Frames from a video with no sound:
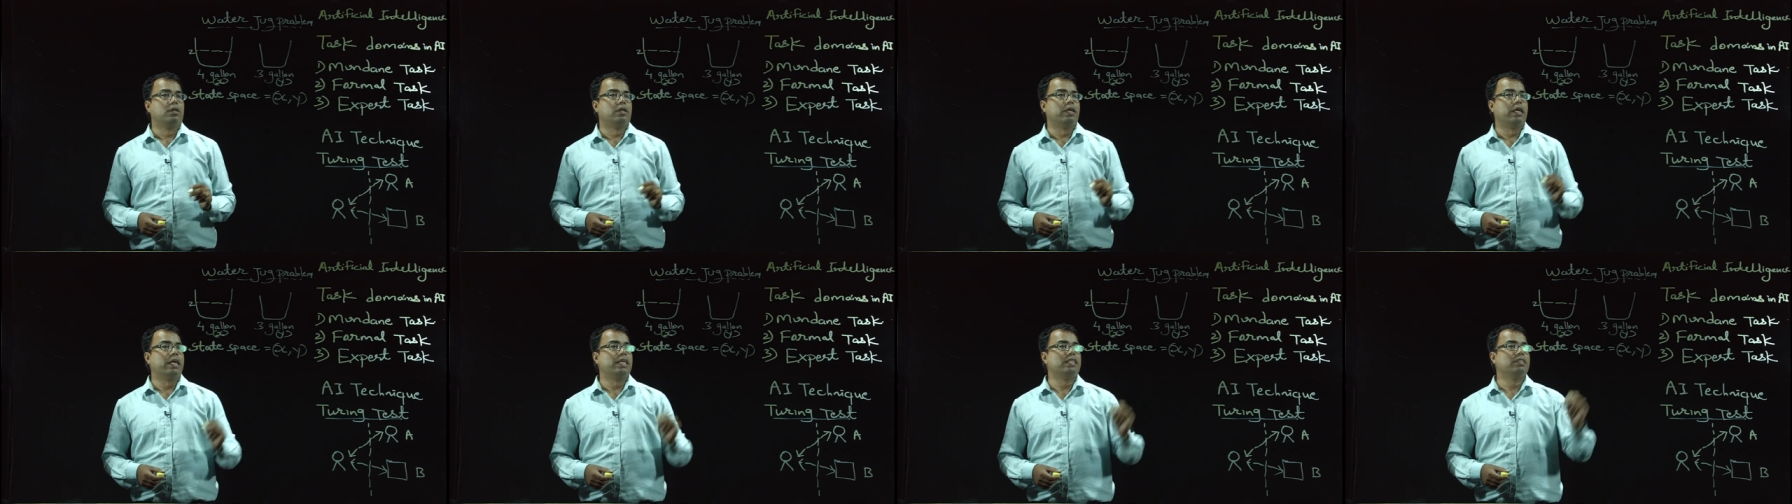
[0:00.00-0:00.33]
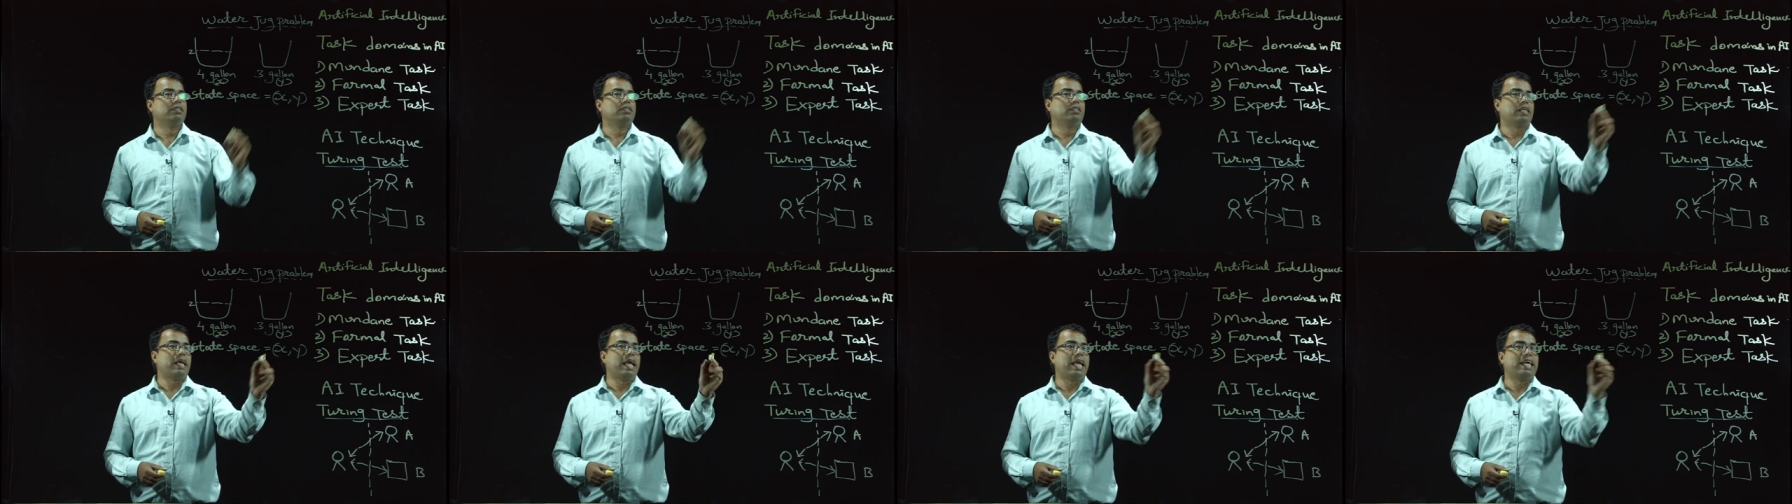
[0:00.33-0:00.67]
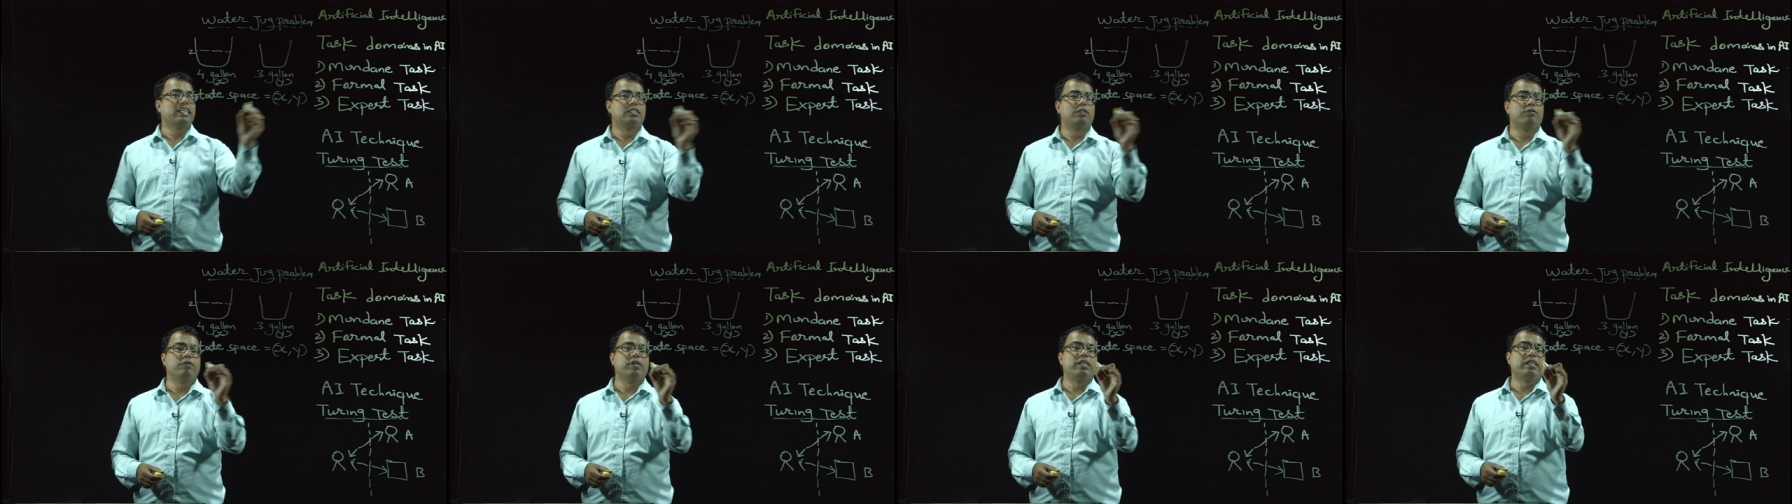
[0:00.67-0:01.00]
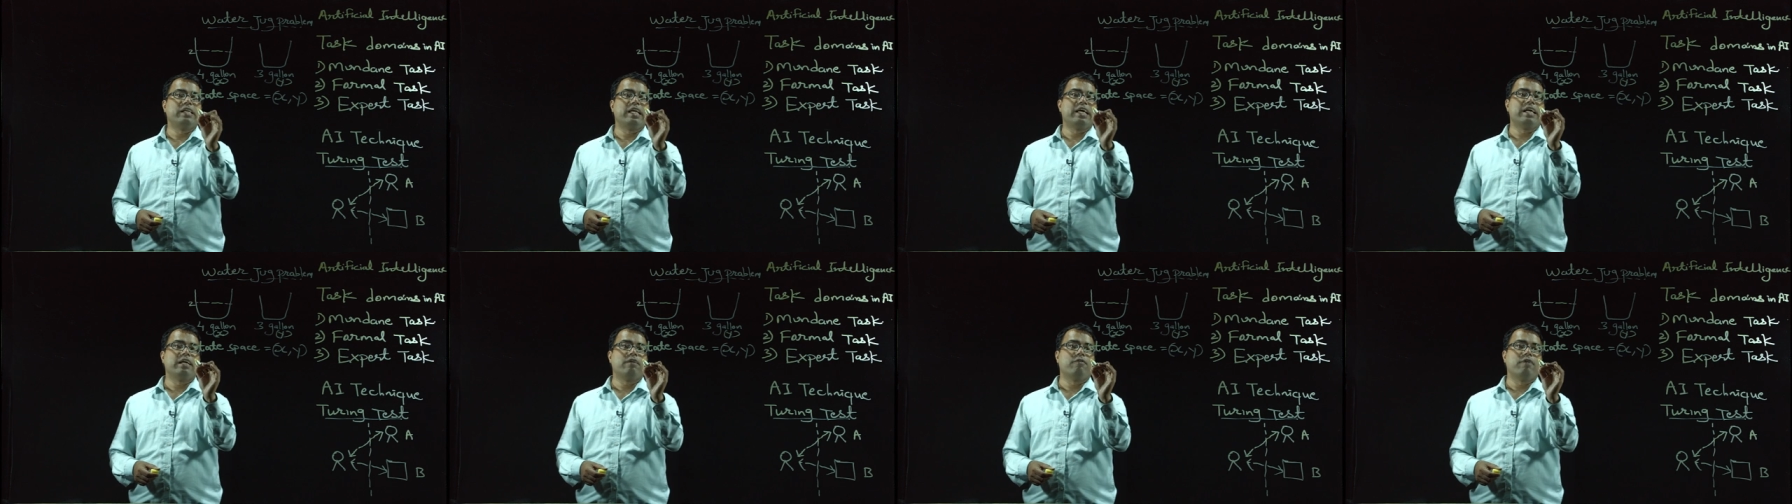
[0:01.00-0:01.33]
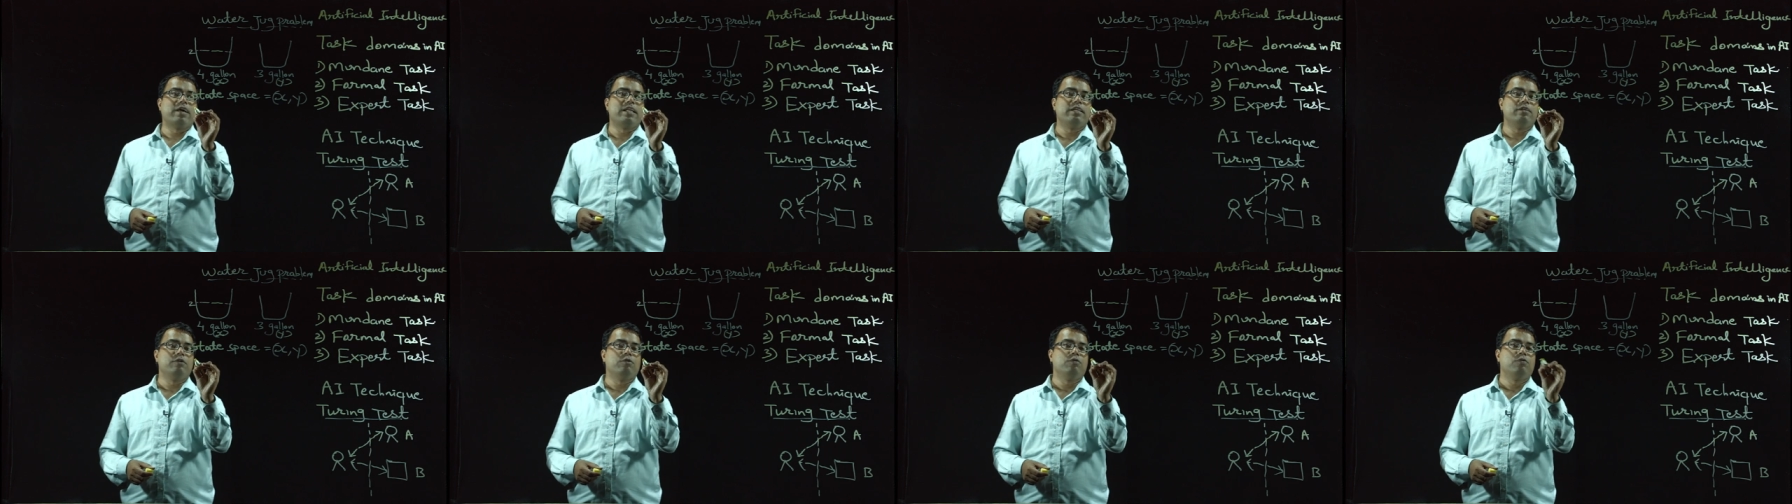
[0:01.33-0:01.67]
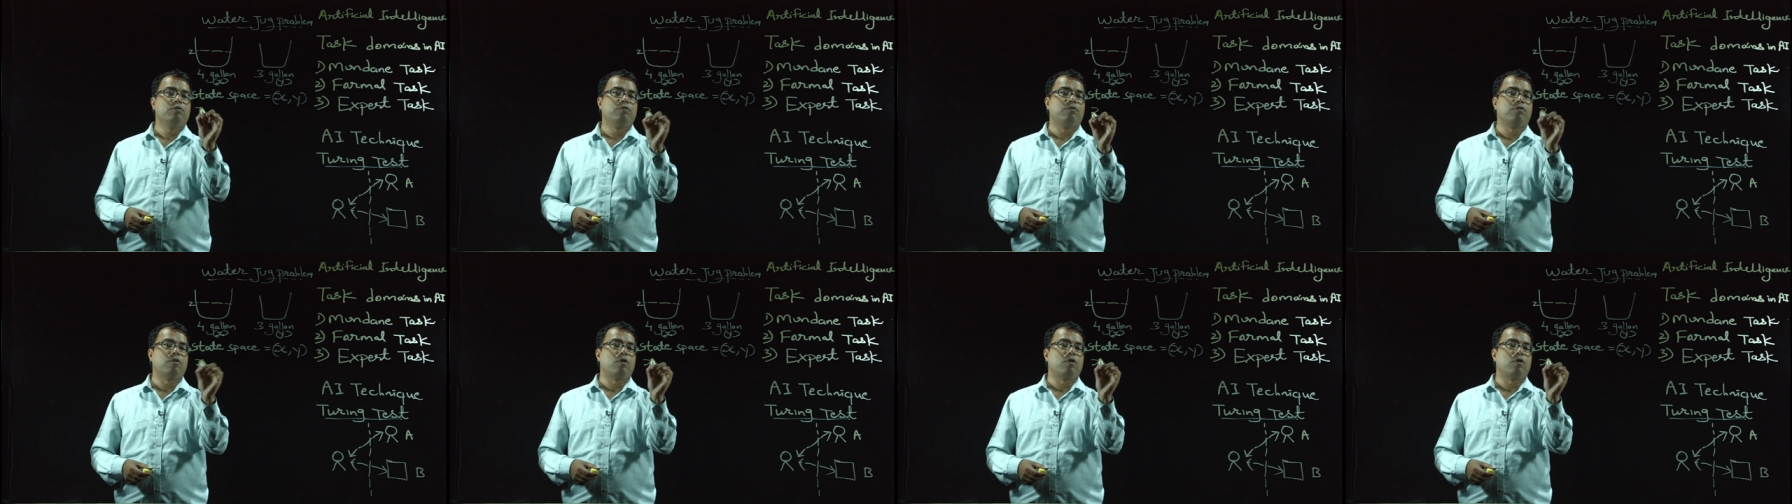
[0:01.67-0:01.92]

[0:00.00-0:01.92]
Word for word: Hence, x will take value